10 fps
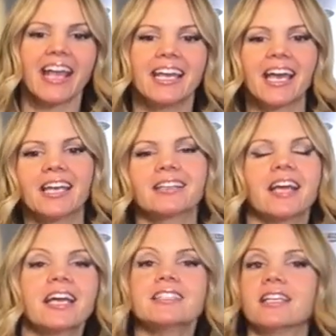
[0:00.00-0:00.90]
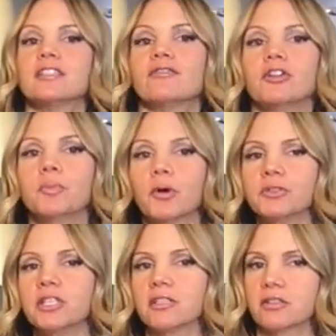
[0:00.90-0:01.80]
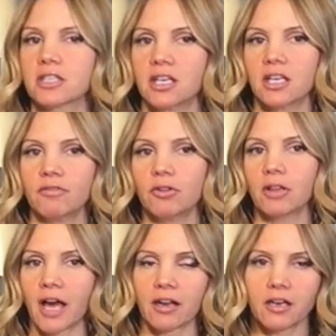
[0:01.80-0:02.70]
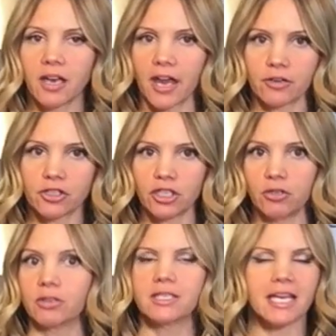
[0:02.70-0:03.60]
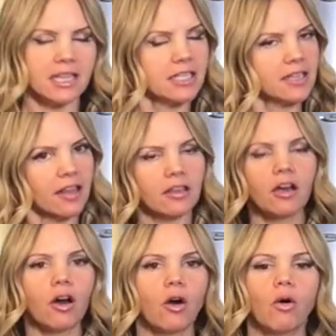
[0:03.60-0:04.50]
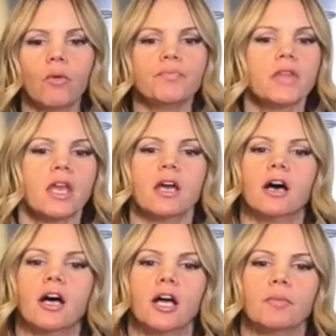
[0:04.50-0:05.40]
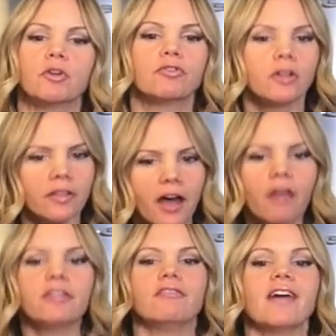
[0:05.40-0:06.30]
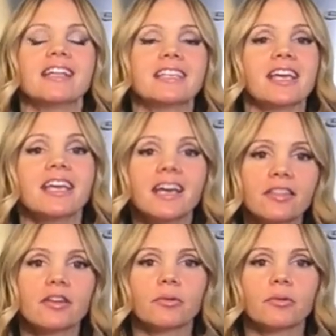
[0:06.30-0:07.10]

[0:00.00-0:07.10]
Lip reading: And like I said, it's full of protein, so it's going to give you a lot of good energy. You can take these on the go. They're full of the healthy fats, and